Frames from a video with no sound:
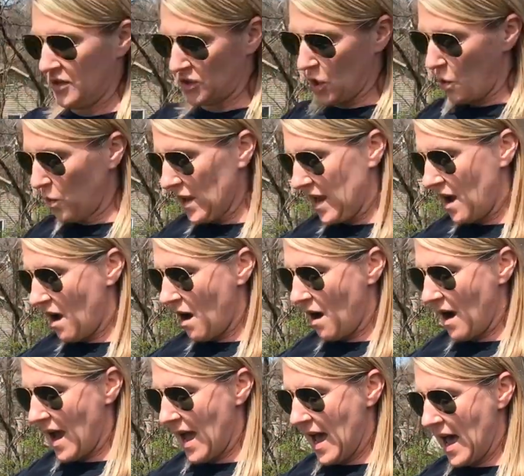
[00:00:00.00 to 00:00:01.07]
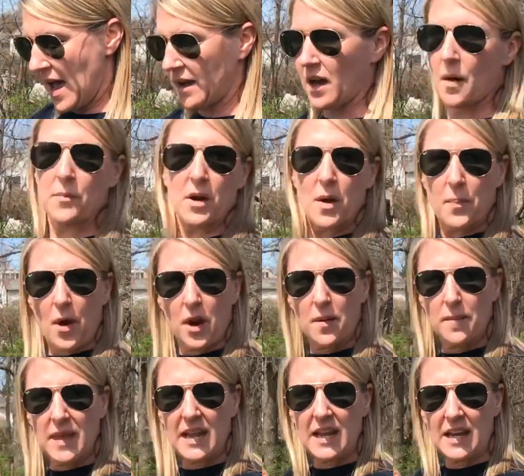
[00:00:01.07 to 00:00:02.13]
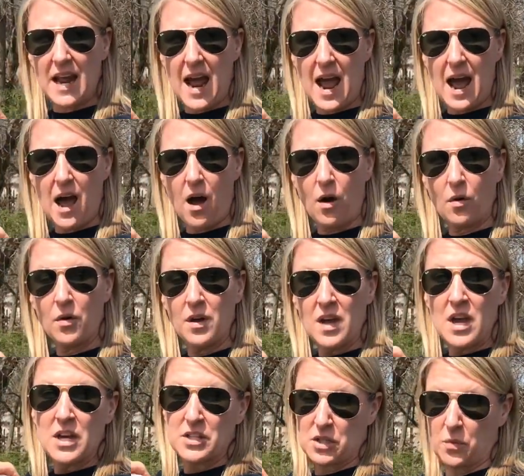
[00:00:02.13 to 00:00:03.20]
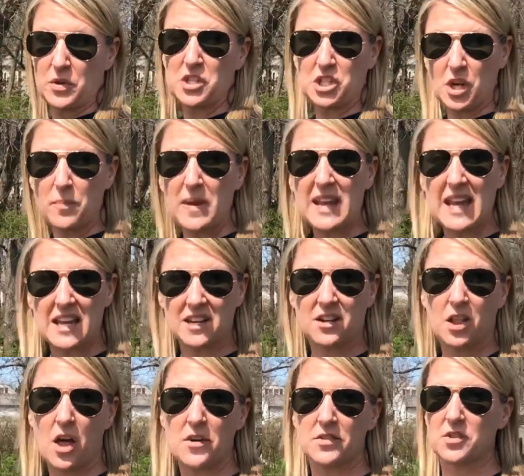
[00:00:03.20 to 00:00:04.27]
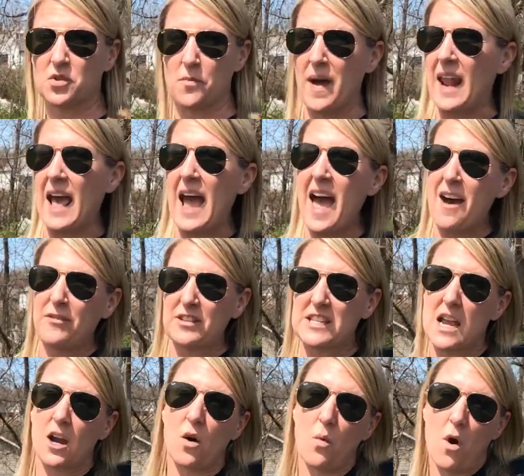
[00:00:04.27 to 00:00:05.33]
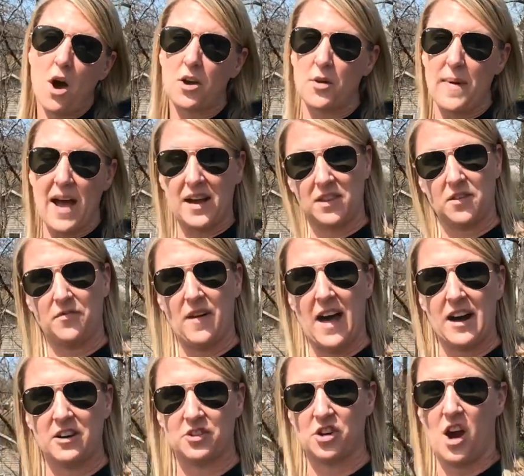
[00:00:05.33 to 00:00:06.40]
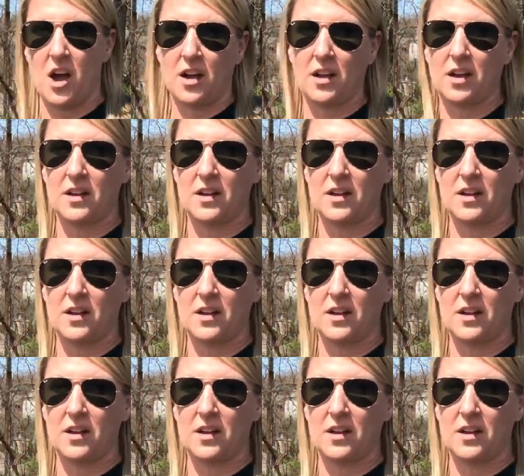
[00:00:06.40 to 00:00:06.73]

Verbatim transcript: So we are at coming up on a minute now. So we should be getting close to about a half a tank of water back at the fire truck.